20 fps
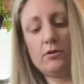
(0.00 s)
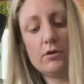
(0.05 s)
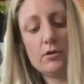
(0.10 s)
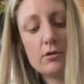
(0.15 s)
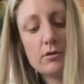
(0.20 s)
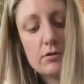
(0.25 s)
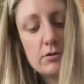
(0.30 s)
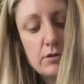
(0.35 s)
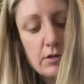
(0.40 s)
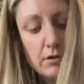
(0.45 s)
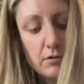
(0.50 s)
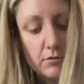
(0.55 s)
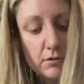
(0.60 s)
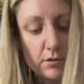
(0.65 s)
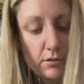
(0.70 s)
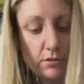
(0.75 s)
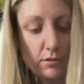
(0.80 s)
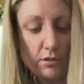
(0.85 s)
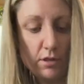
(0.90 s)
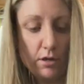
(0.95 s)
Get down
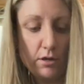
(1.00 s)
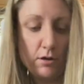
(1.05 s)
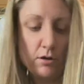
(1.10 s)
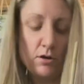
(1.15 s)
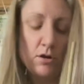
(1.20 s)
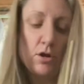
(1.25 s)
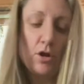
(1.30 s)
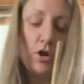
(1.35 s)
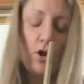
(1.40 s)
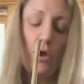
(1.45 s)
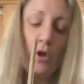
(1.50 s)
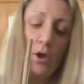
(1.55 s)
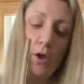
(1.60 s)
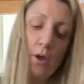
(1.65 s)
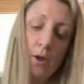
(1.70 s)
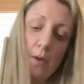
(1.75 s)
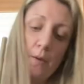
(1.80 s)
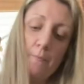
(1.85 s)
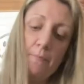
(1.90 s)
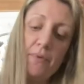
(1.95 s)
in there,
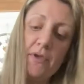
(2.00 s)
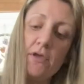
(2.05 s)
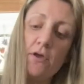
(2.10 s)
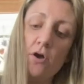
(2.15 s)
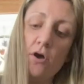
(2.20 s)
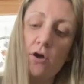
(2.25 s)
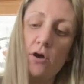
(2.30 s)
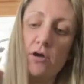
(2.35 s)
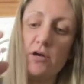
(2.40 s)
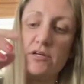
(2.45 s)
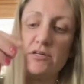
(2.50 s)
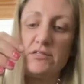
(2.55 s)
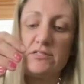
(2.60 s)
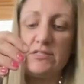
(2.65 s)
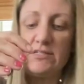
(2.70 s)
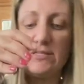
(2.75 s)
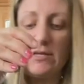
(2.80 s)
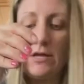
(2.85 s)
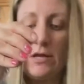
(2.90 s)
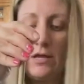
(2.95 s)
because